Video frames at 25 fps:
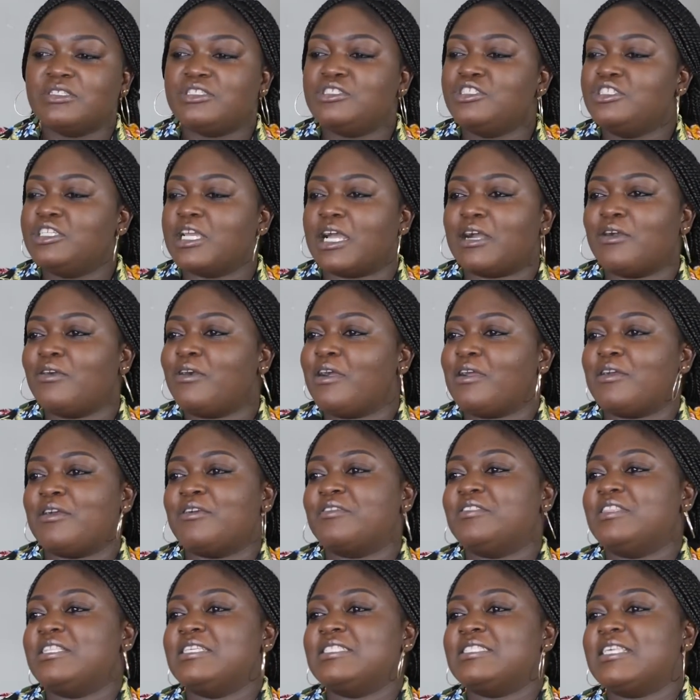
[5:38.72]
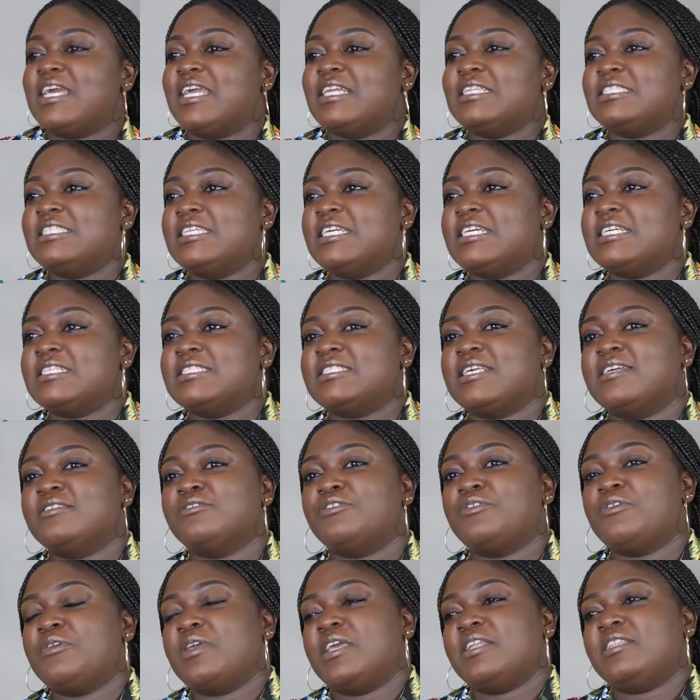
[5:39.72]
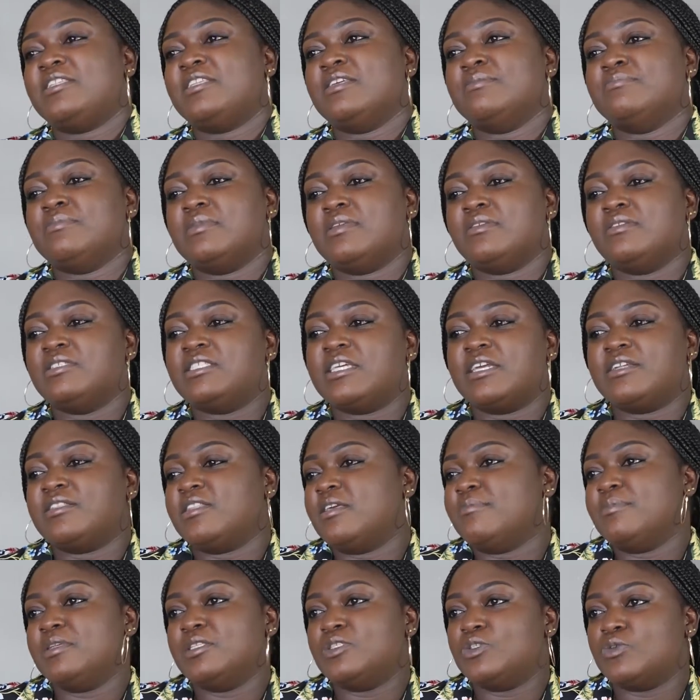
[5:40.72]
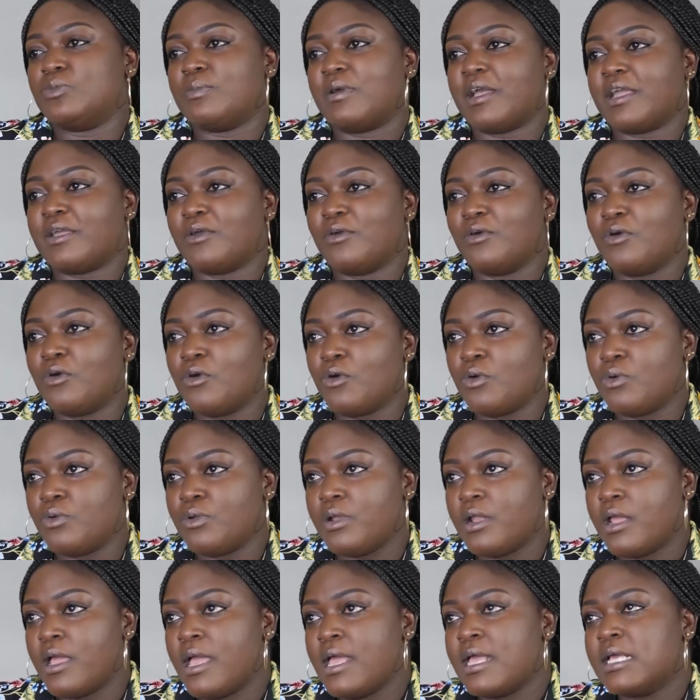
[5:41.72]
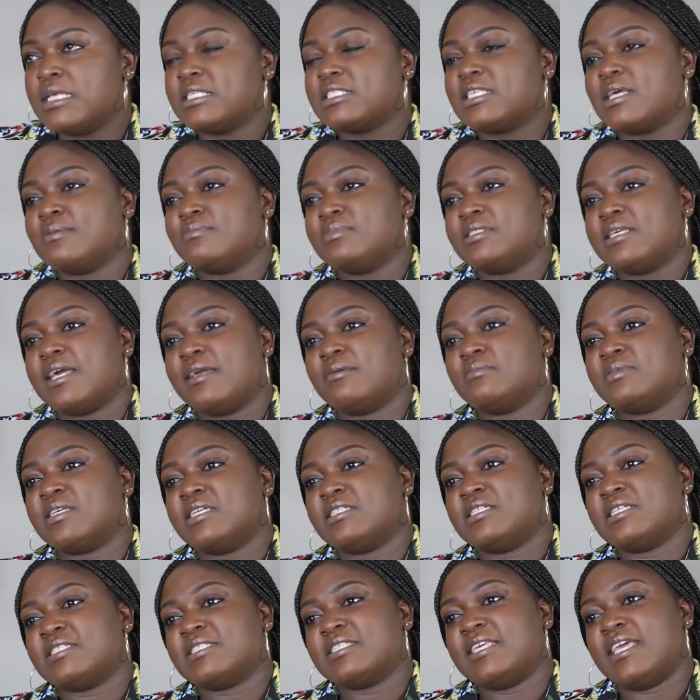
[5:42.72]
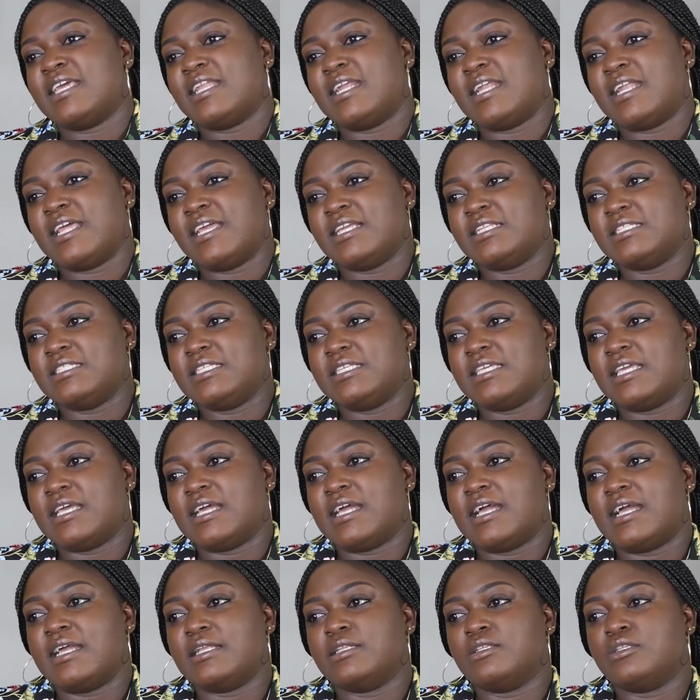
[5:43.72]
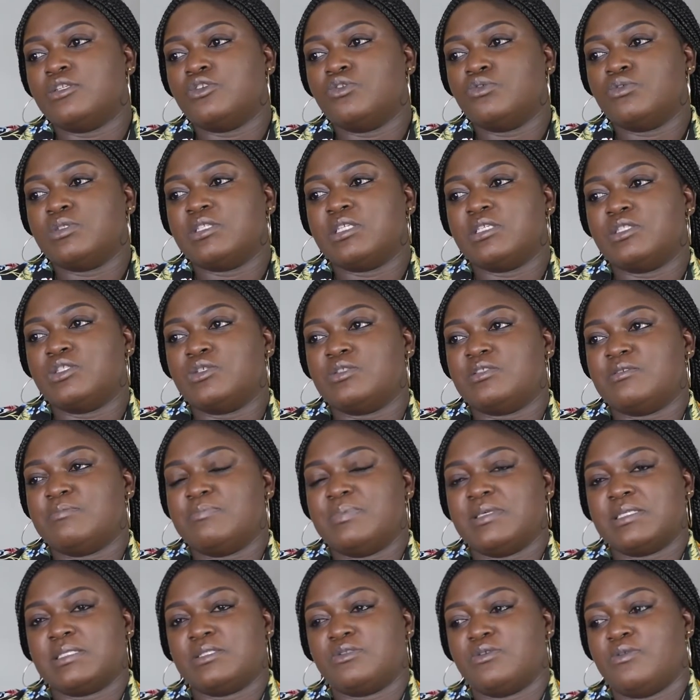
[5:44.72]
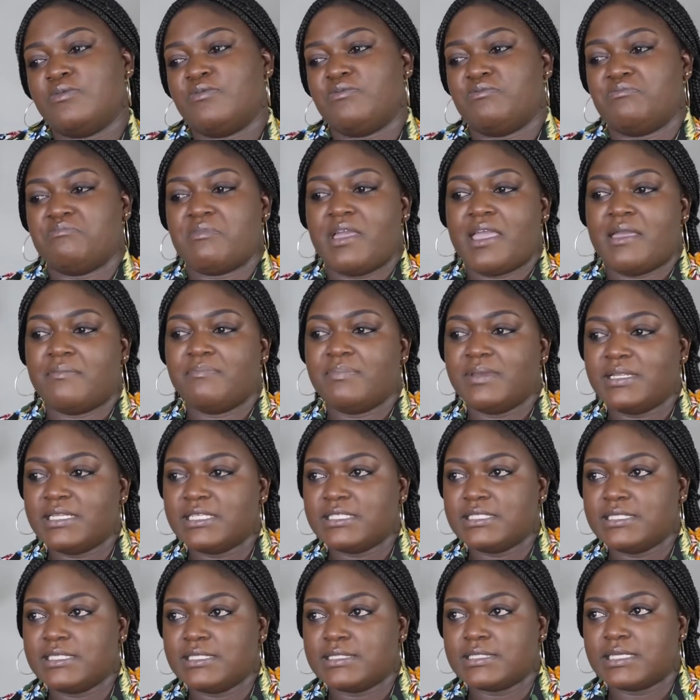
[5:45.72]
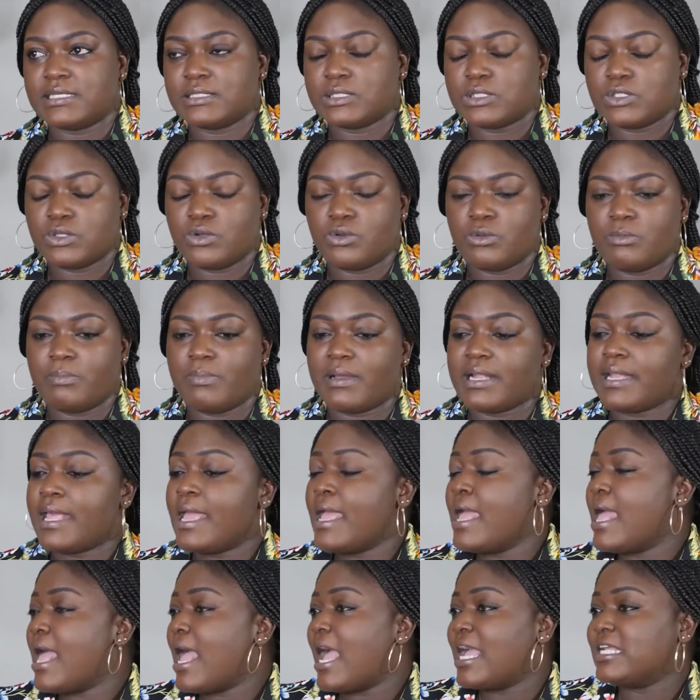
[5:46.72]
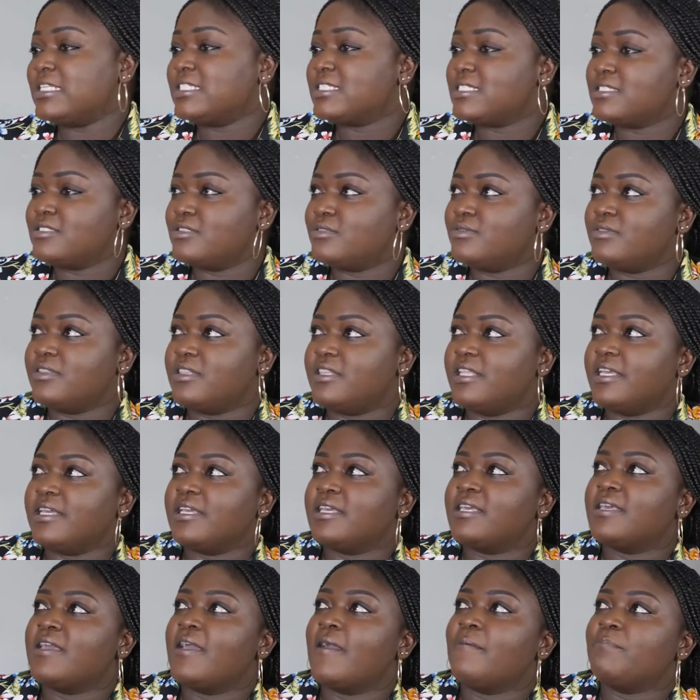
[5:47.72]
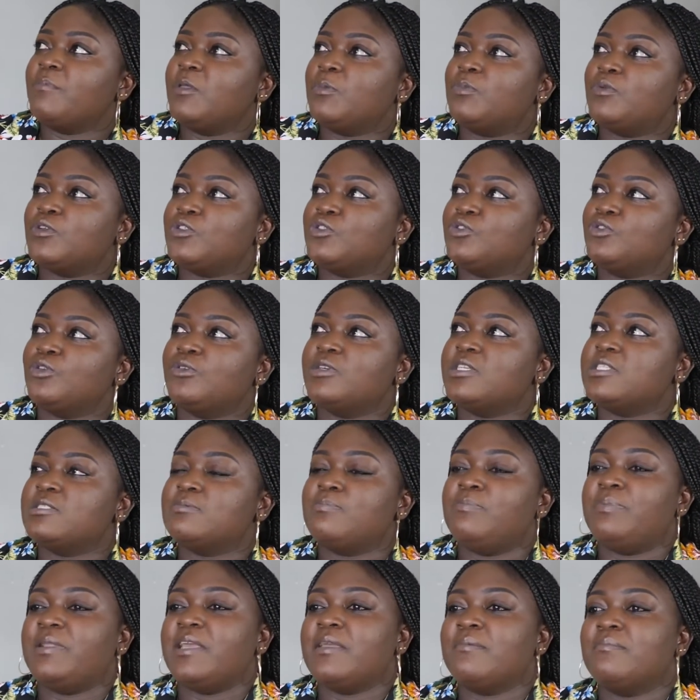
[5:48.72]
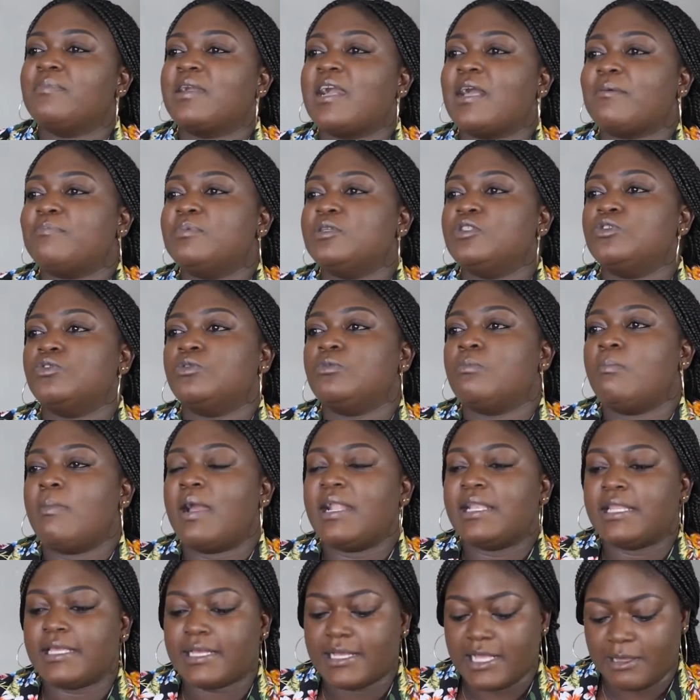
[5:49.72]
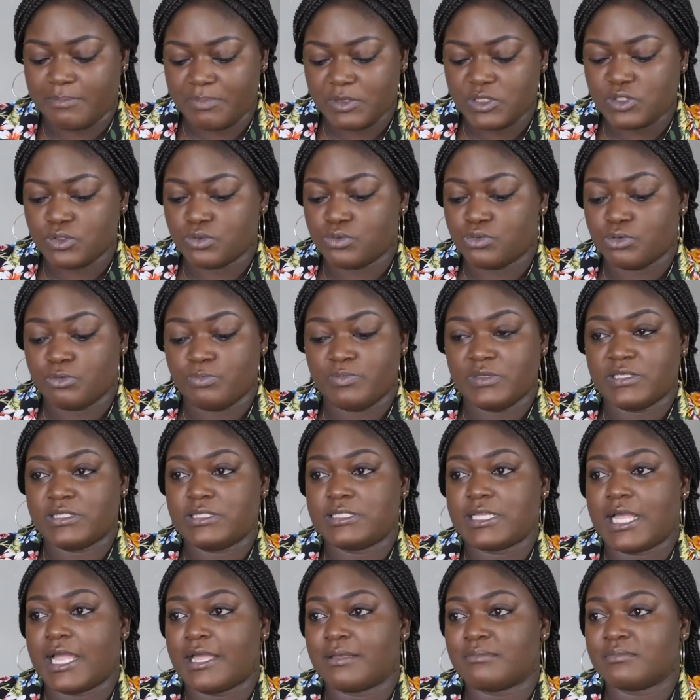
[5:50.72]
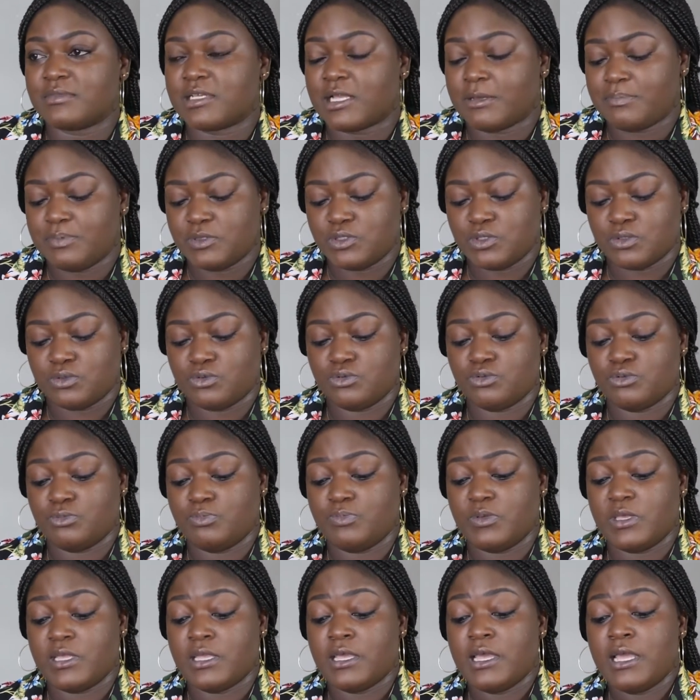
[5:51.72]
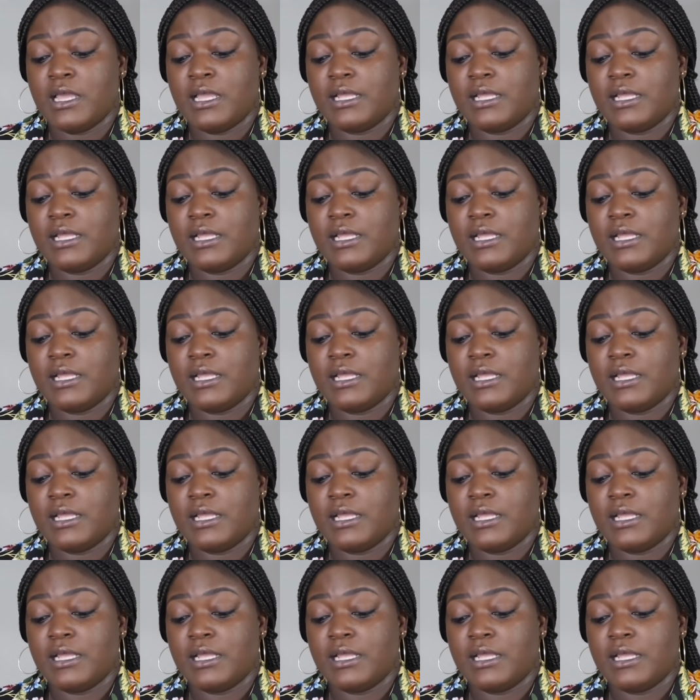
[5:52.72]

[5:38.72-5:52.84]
juggle around these ideas and create them, turn them into my own. Sometimes I just get an idea and use it to the best of my abilities and so on. But I just don't think people should always blame capital on money. Capital could be time. Capital could be